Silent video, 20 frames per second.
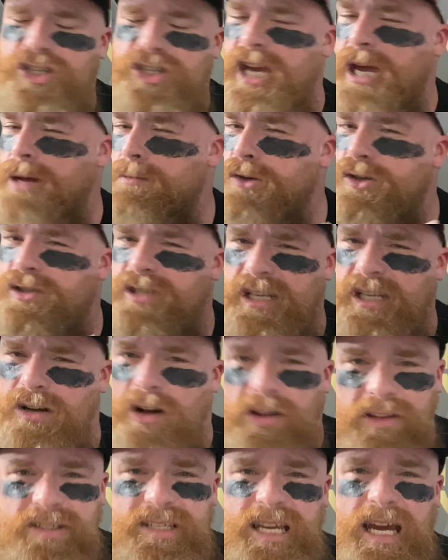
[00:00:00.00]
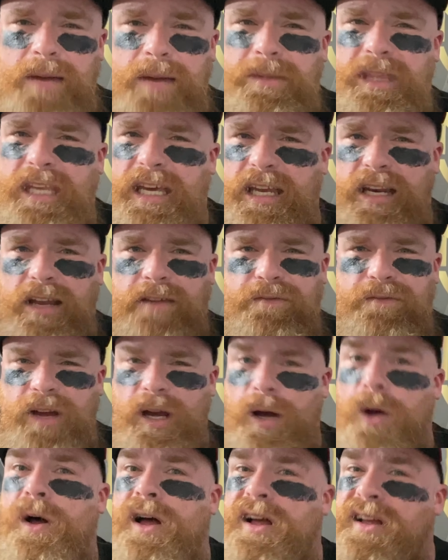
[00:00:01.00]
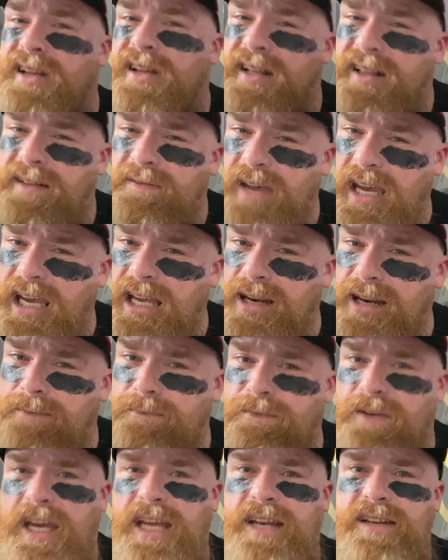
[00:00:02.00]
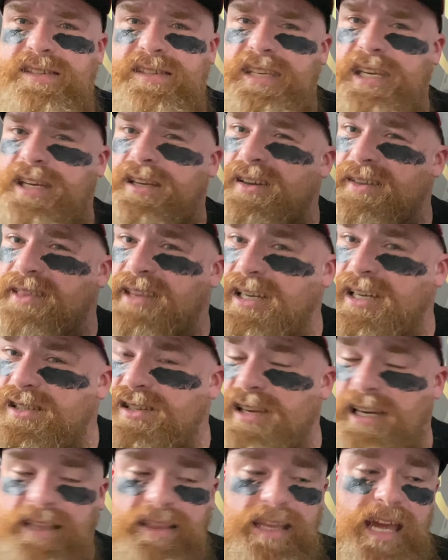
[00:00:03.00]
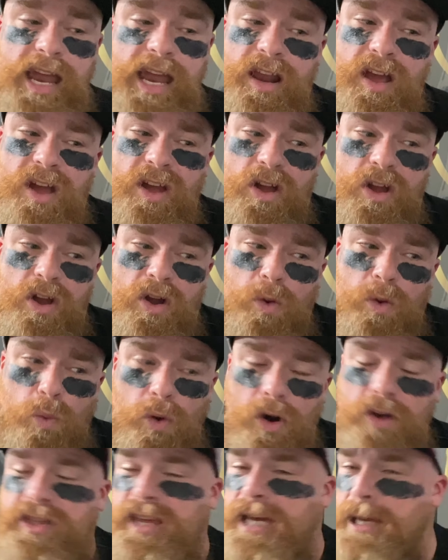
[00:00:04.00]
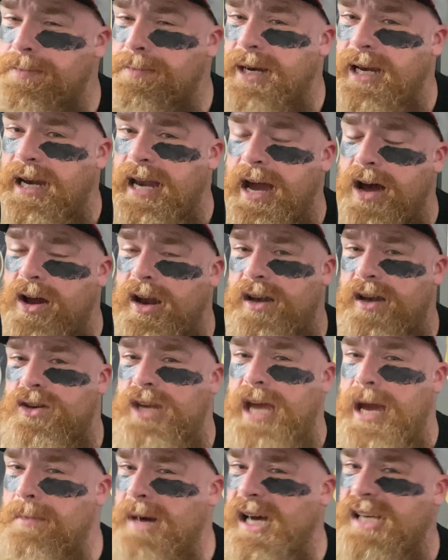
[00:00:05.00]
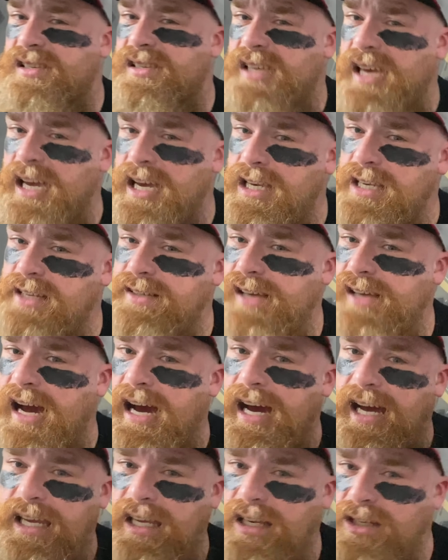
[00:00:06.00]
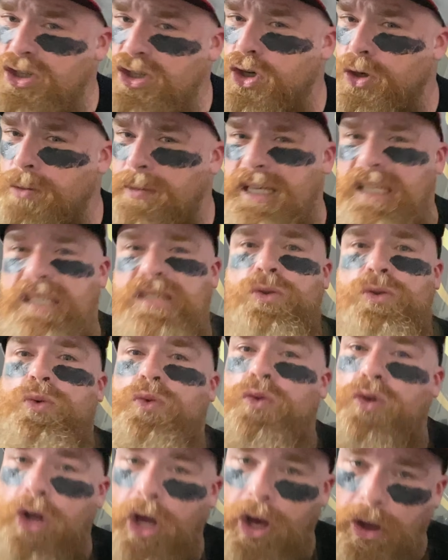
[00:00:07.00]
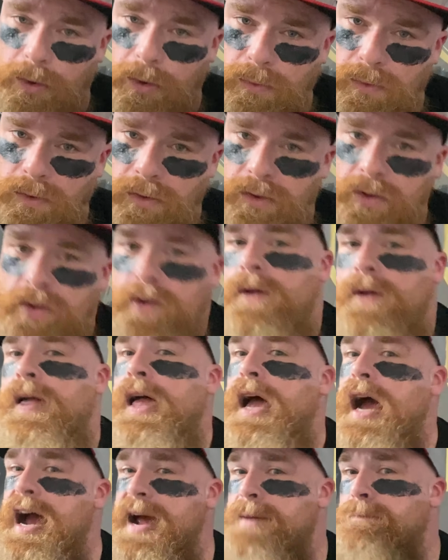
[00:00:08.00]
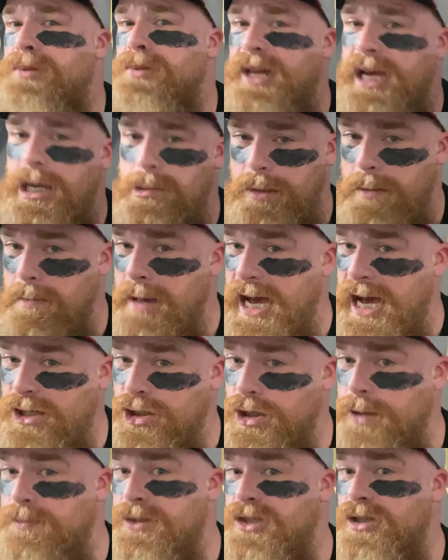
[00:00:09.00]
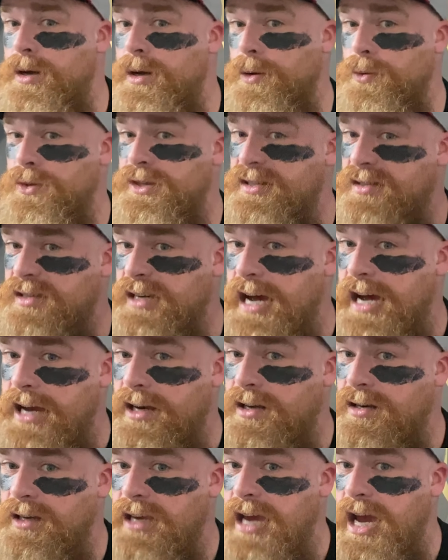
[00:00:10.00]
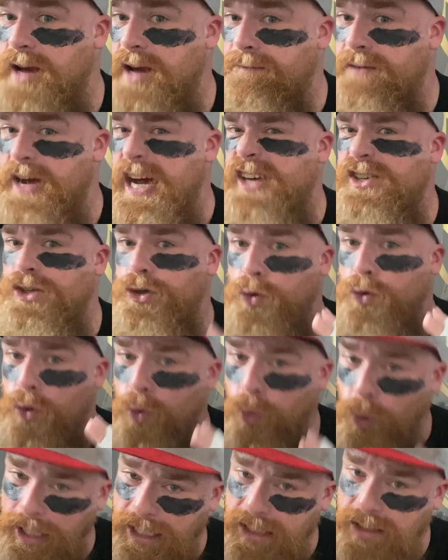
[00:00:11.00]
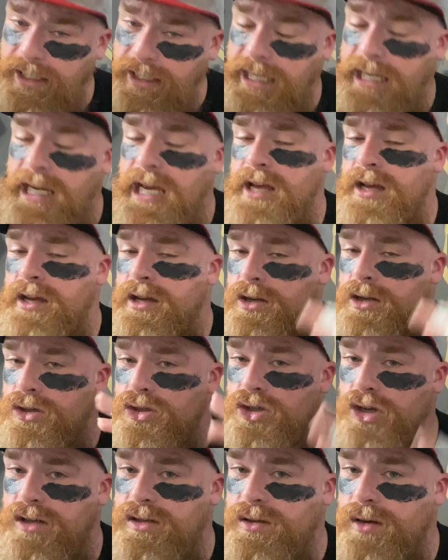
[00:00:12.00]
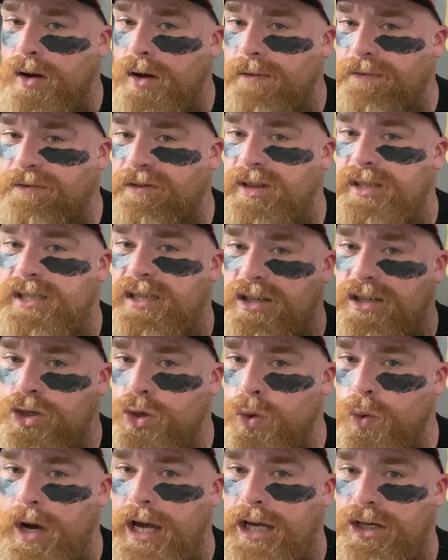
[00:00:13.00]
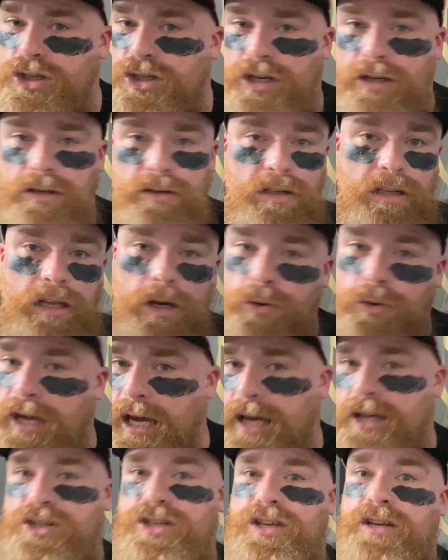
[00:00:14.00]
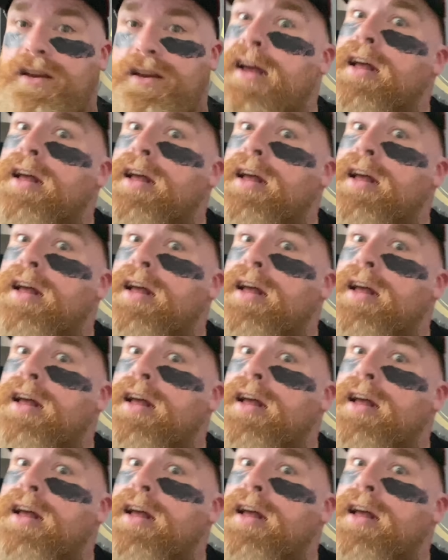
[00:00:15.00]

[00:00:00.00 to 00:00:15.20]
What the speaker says: game. You see it all the time in the NFL and in fantasy, things like that. Worth keeping an out. Am I saying he's a high-end QB2? No. I'd play him in matchups, so this guy could gain value quickly just off a situation, location.